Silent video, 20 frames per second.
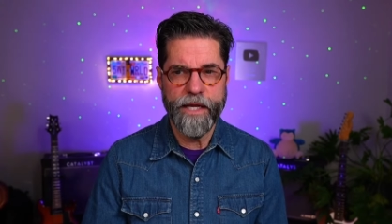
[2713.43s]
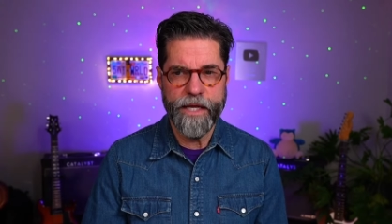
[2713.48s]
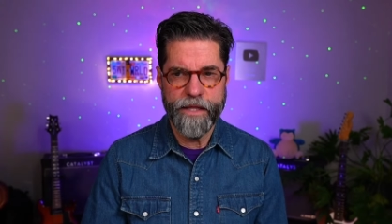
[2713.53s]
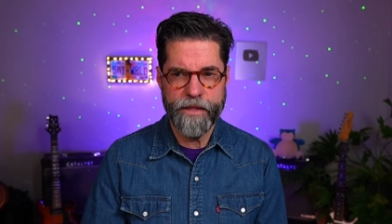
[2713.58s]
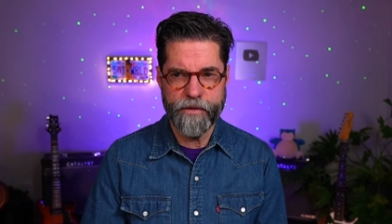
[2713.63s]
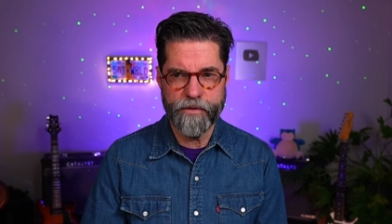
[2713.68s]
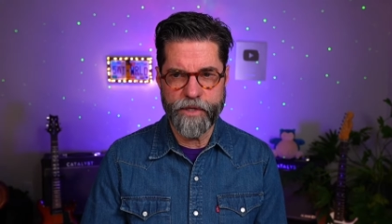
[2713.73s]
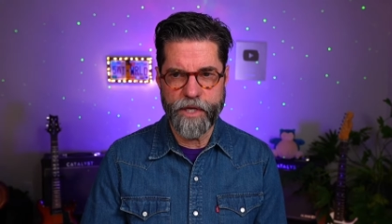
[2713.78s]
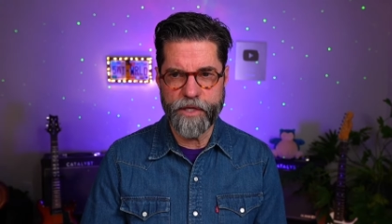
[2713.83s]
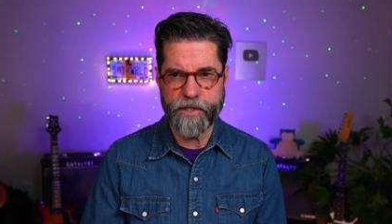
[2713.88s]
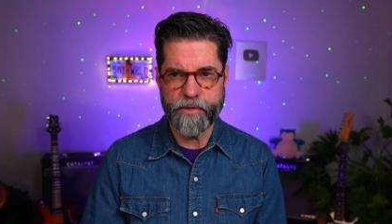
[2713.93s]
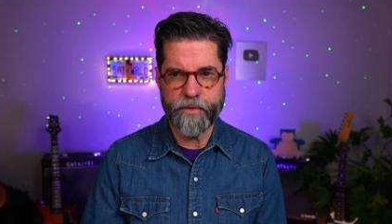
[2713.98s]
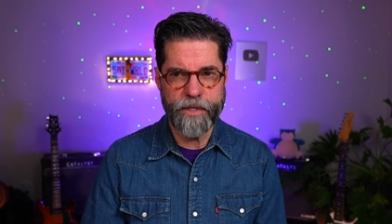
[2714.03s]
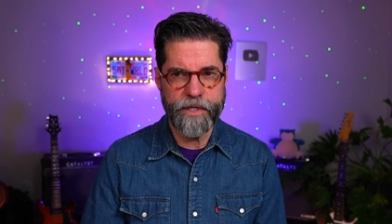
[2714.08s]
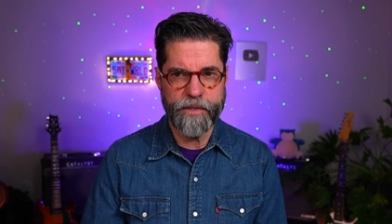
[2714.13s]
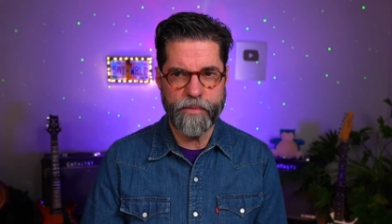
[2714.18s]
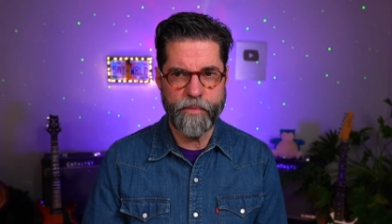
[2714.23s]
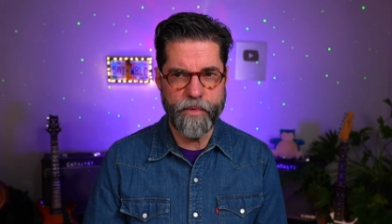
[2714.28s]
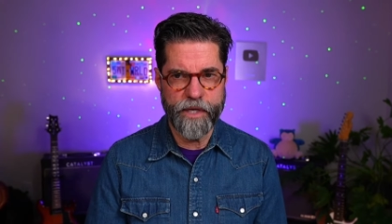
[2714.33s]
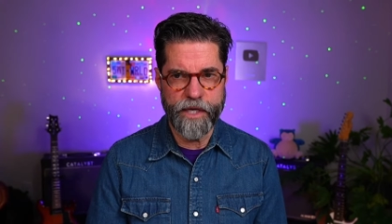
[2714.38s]
there's
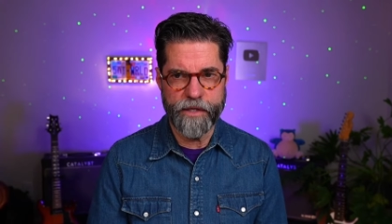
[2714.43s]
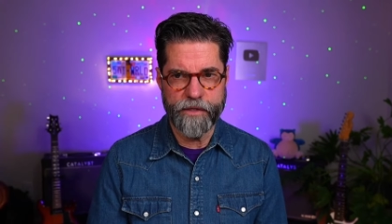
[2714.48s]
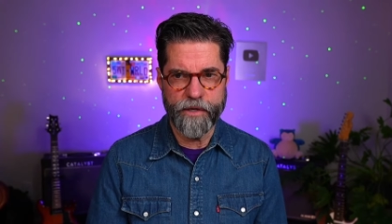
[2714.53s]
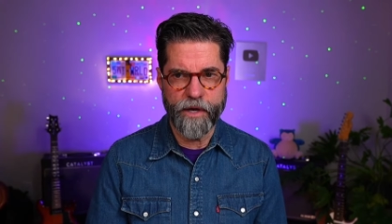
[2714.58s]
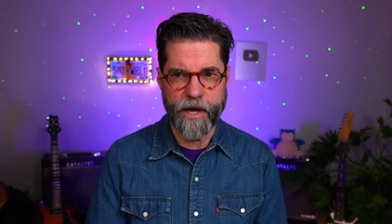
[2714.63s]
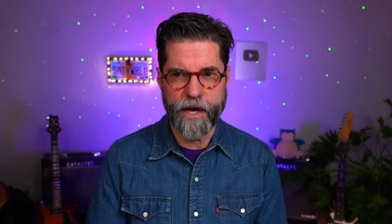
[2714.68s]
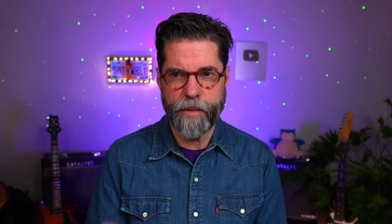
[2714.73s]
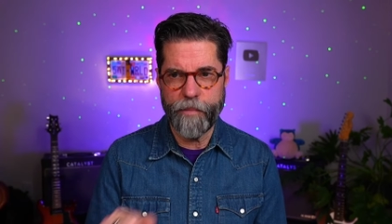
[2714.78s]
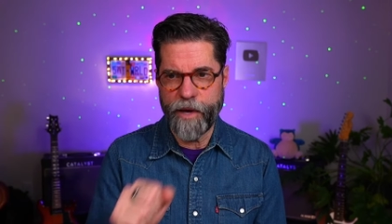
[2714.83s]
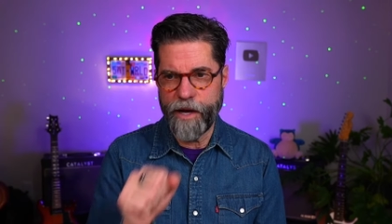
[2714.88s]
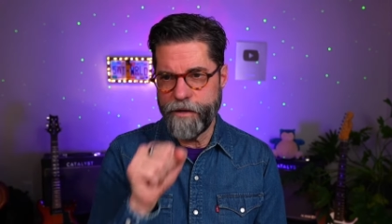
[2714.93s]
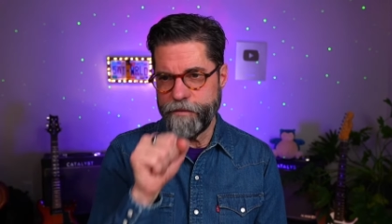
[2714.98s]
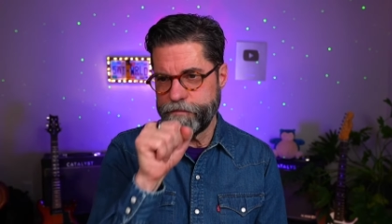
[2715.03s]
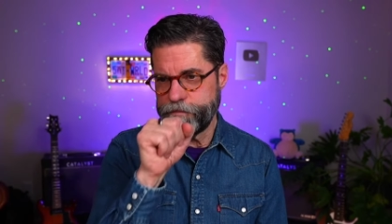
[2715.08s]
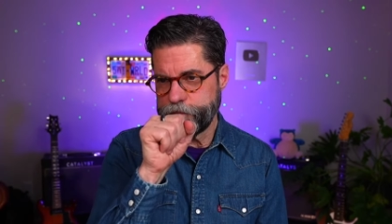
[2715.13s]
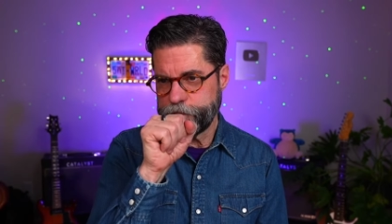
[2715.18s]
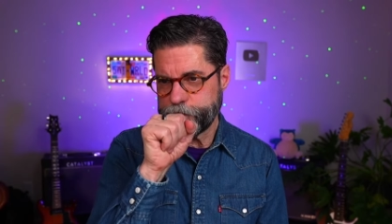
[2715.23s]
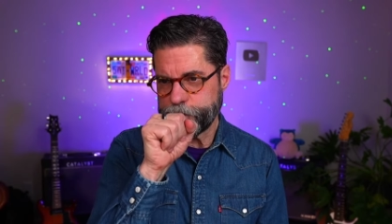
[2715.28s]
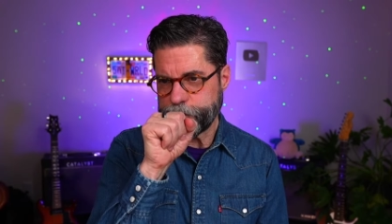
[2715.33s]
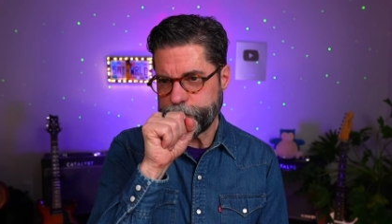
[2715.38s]
histories we could talk
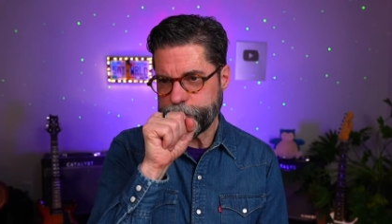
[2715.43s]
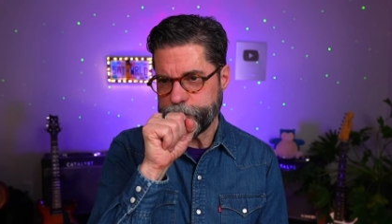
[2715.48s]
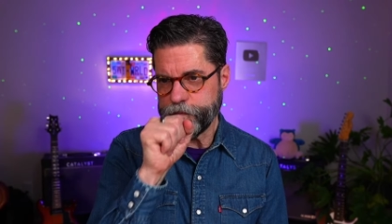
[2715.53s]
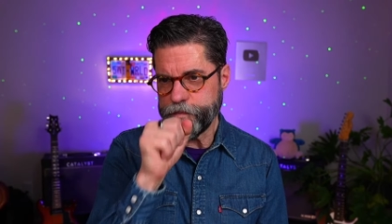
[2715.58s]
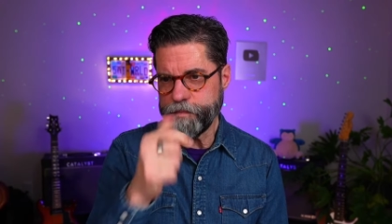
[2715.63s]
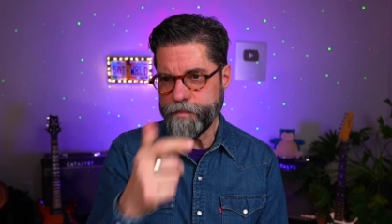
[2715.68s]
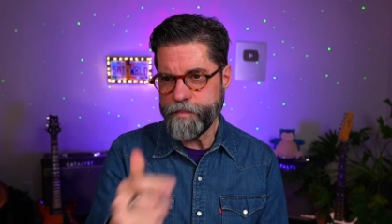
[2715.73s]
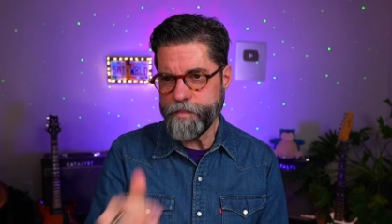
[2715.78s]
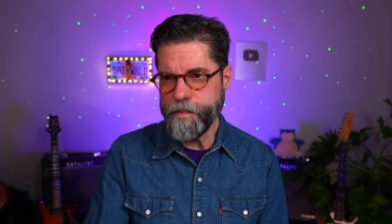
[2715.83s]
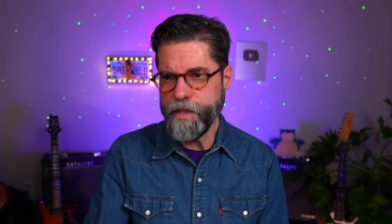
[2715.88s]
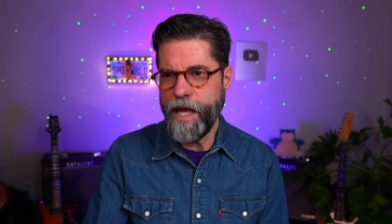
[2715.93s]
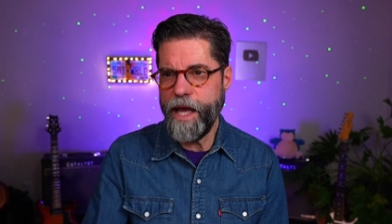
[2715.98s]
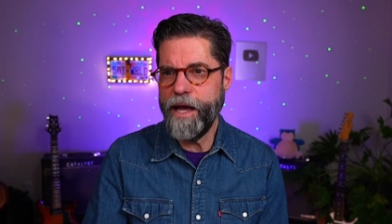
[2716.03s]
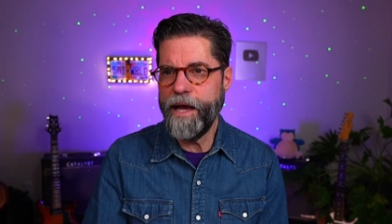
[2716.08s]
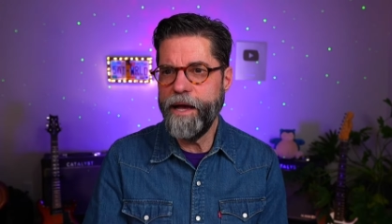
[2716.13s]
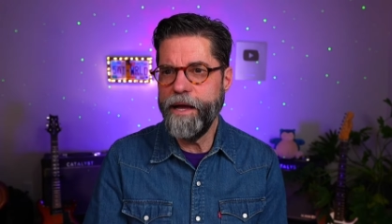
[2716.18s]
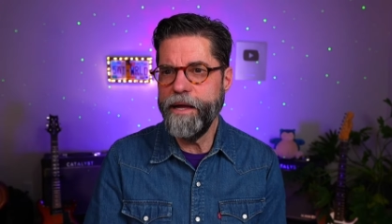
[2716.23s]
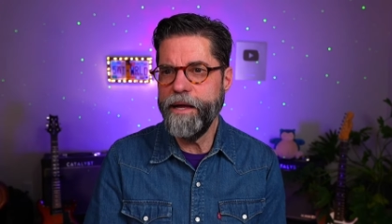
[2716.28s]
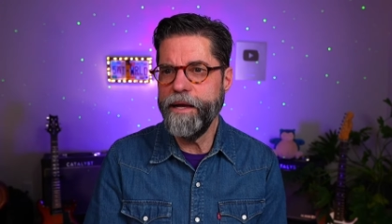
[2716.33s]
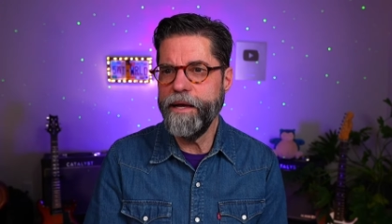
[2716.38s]
about,
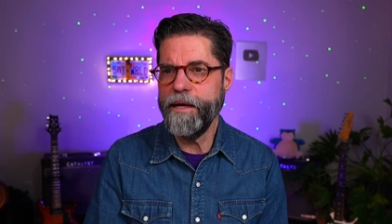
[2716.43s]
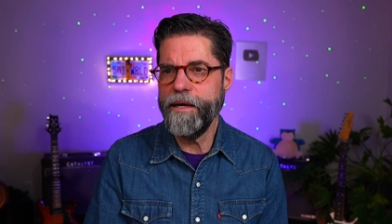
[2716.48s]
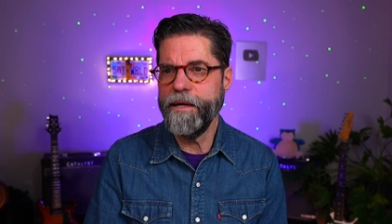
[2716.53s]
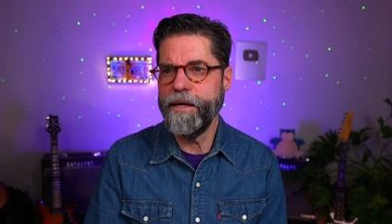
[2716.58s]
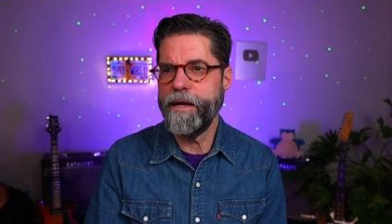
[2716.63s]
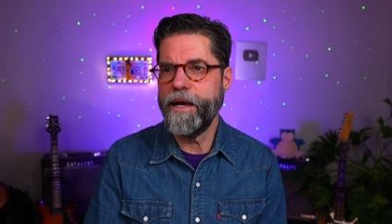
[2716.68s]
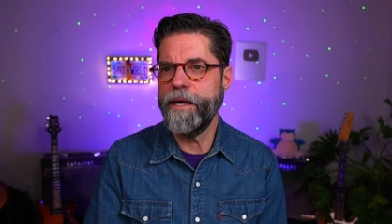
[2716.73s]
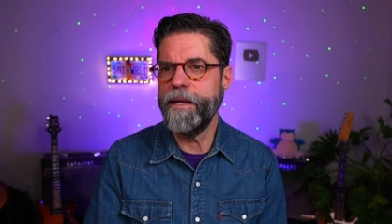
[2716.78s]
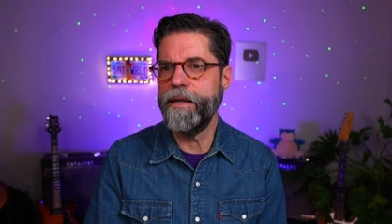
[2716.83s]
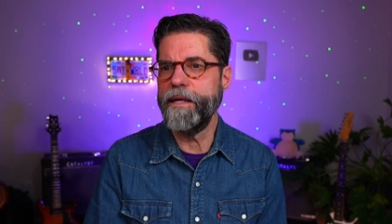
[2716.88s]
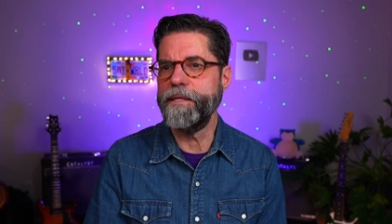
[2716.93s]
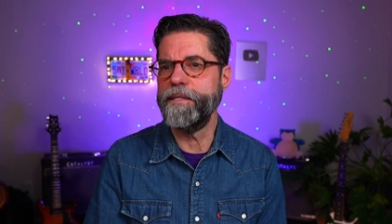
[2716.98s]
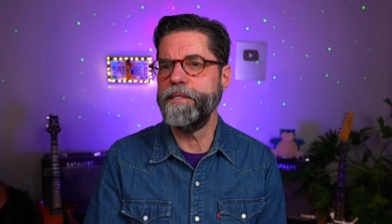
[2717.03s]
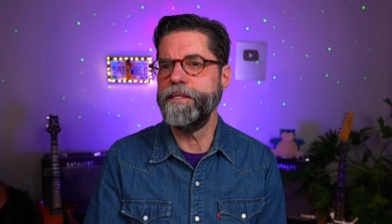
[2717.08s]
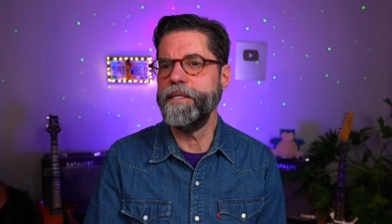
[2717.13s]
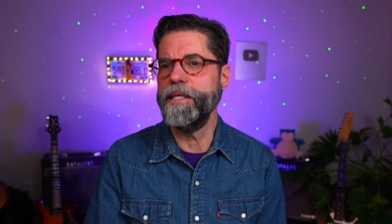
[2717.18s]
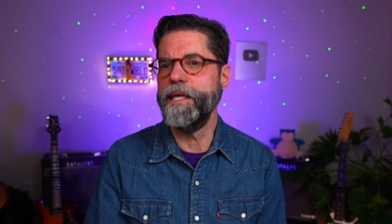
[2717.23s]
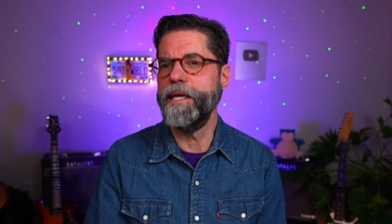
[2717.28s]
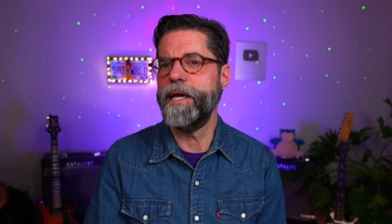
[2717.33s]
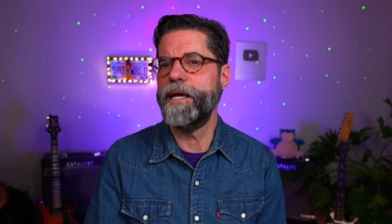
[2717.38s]
I'd like to
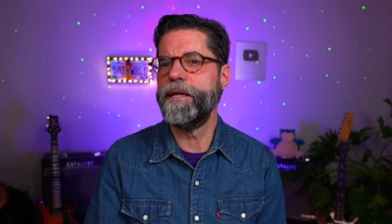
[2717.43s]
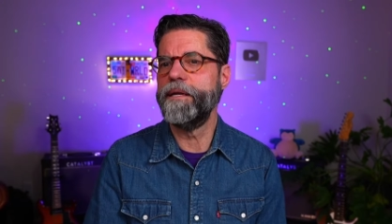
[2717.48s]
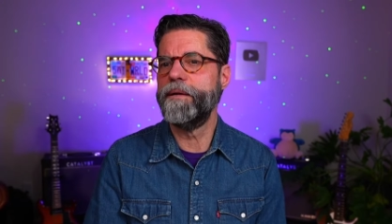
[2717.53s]
see that.